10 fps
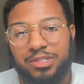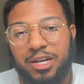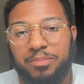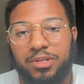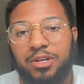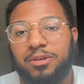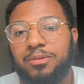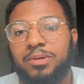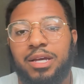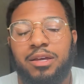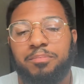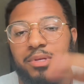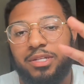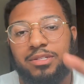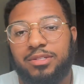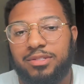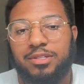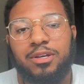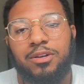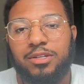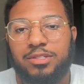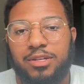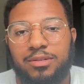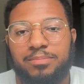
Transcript: down below. Peace. See y'all next time.